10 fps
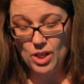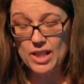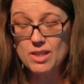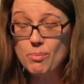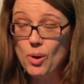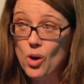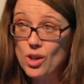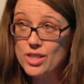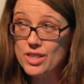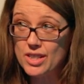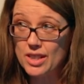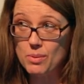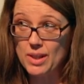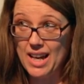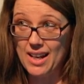It's important that
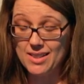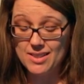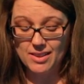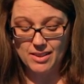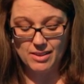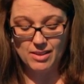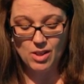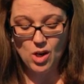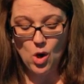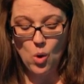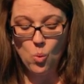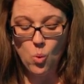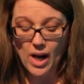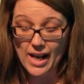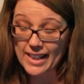we ask,
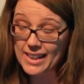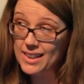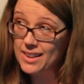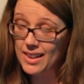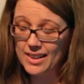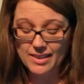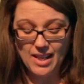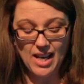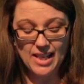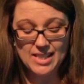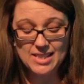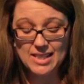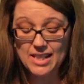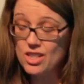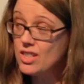why, at the highest
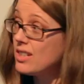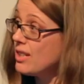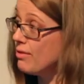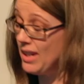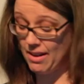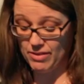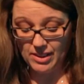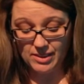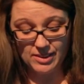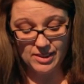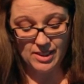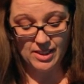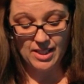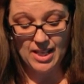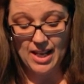legislative level,
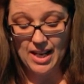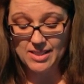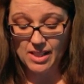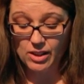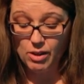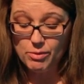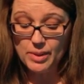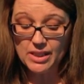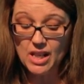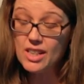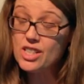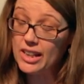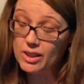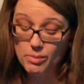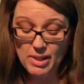has our government not
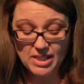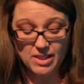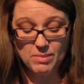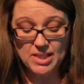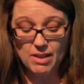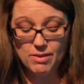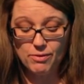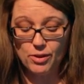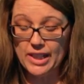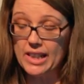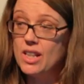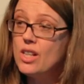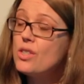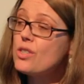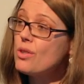yet committed themselves fully
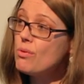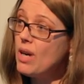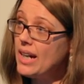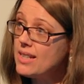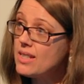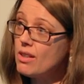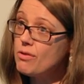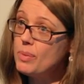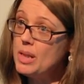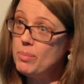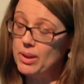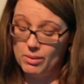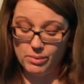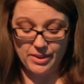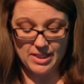to the rights of people
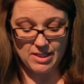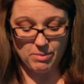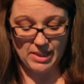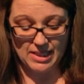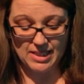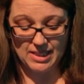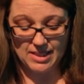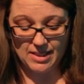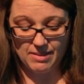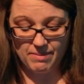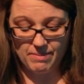with disabilities?